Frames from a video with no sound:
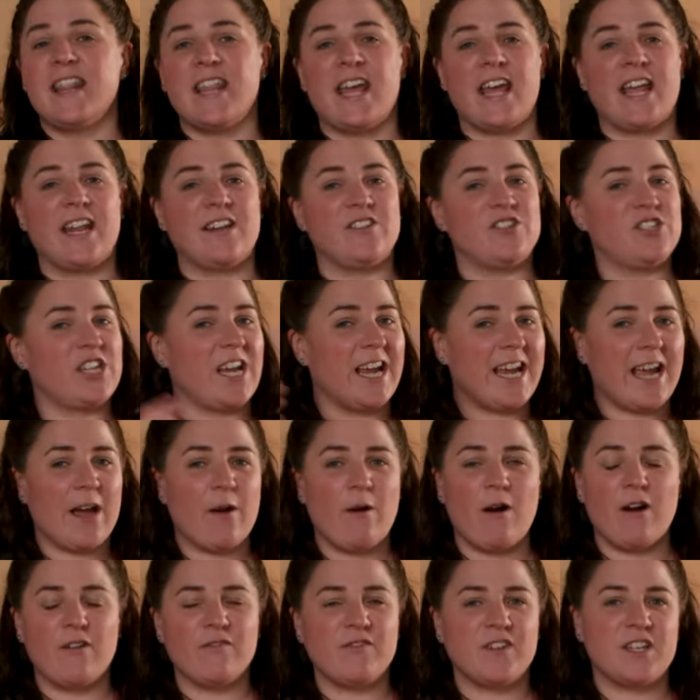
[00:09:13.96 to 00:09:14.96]
then check
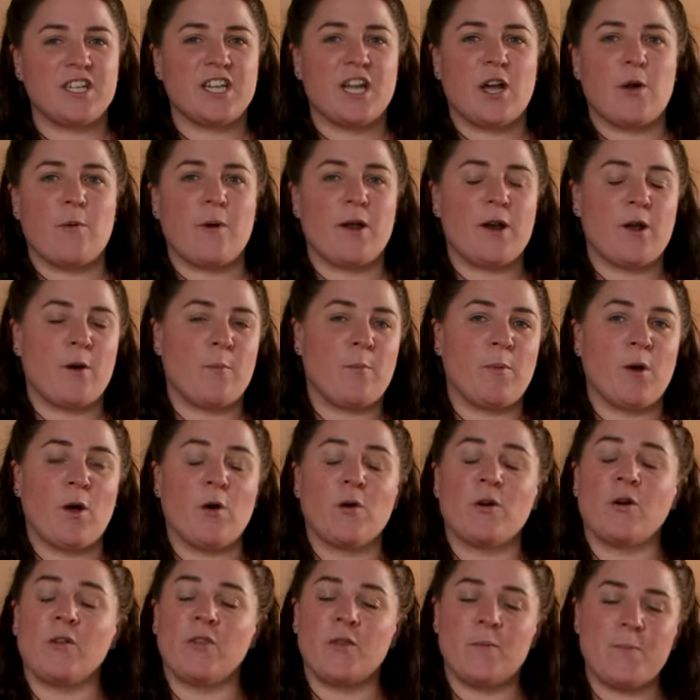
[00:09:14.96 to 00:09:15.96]
out our video and our
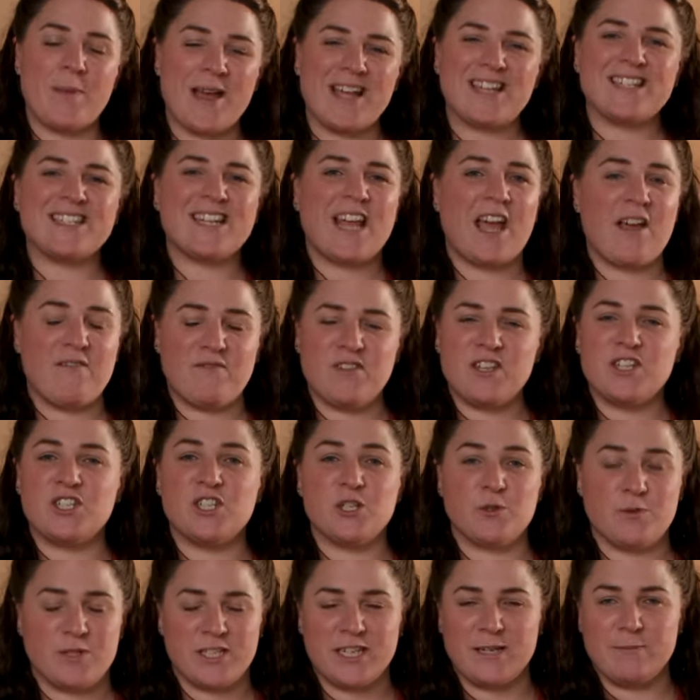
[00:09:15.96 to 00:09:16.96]
blog on the best heavy
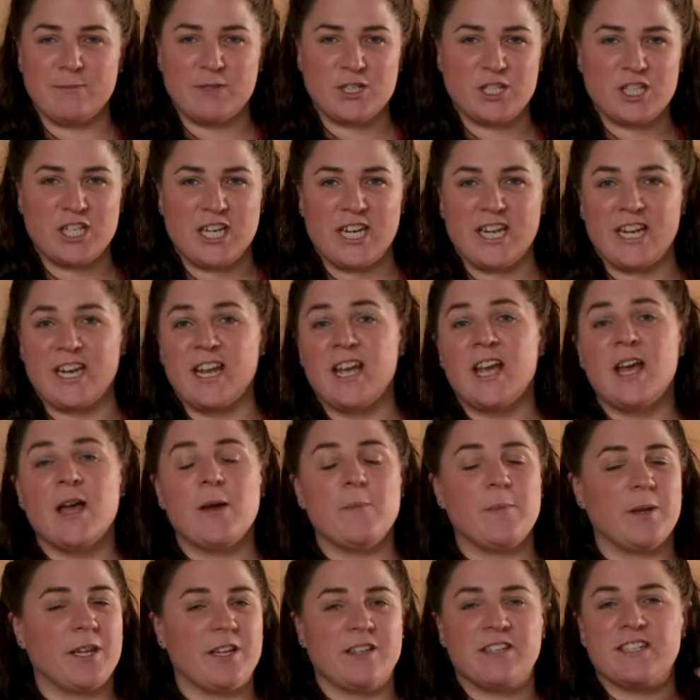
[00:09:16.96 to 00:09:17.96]
duty machine,
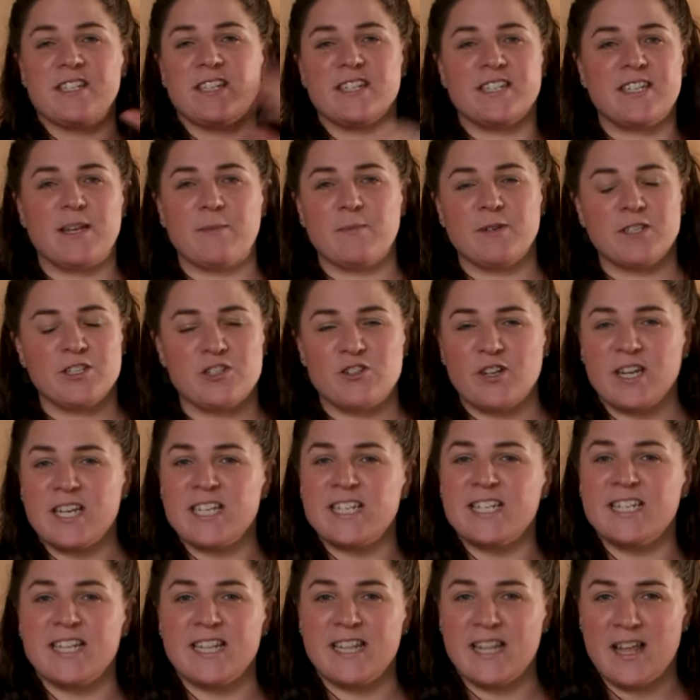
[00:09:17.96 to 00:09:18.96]
because it's
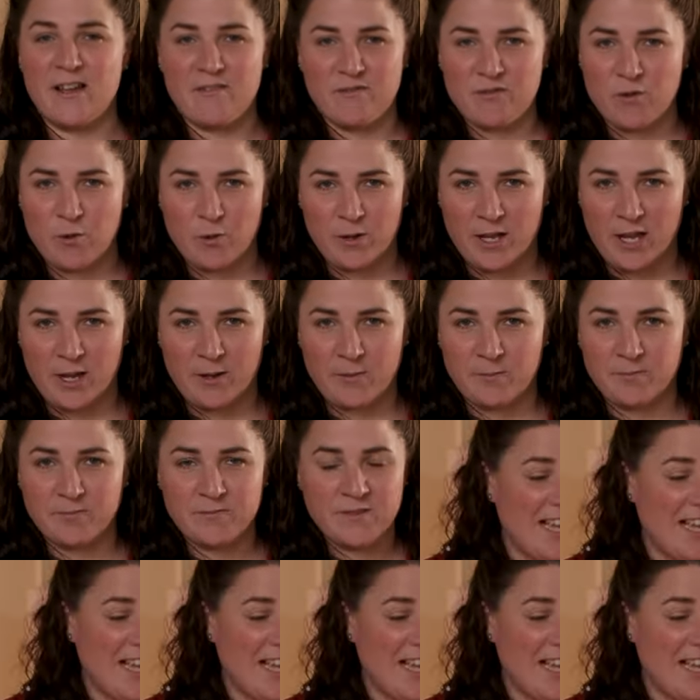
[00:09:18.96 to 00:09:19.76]
demonstrated in there for you.